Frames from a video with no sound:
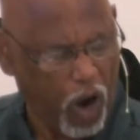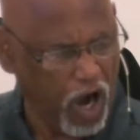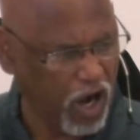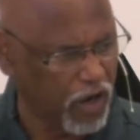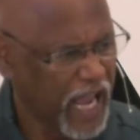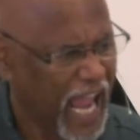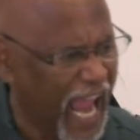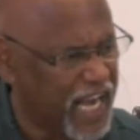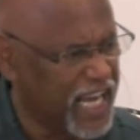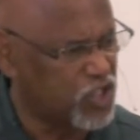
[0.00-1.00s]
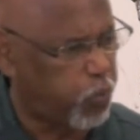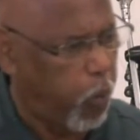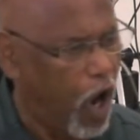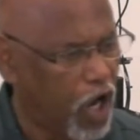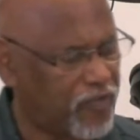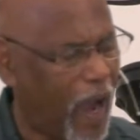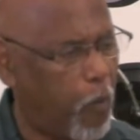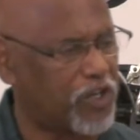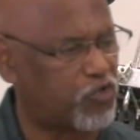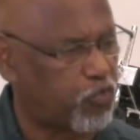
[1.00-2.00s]
word, and his word
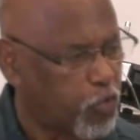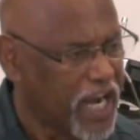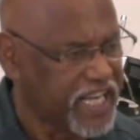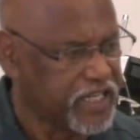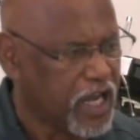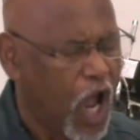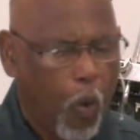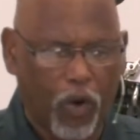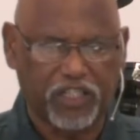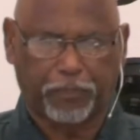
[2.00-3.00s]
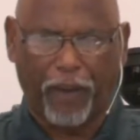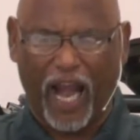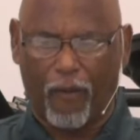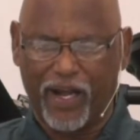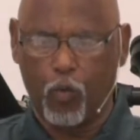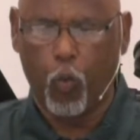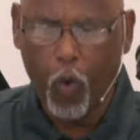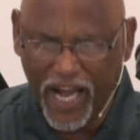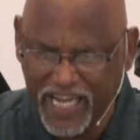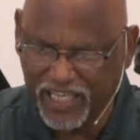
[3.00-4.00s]
that was written was bearing
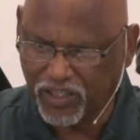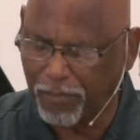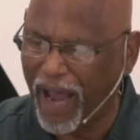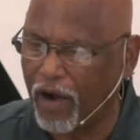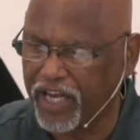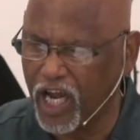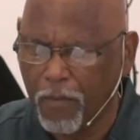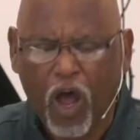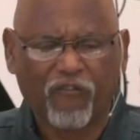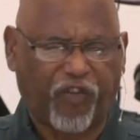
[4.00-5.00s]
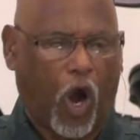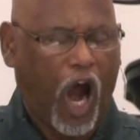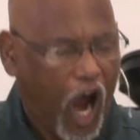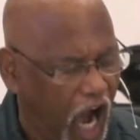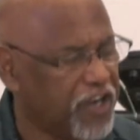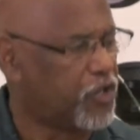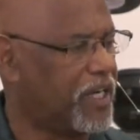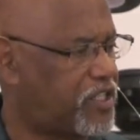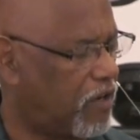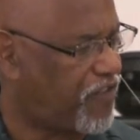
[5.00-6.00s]
witness about him for
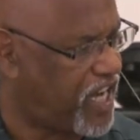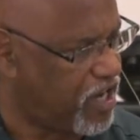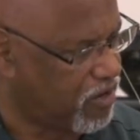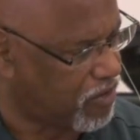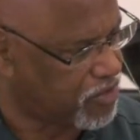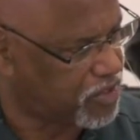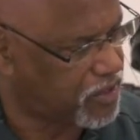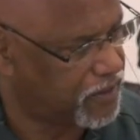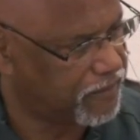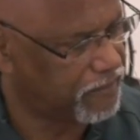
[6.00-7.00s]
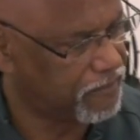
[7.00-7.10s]
hundreds of years.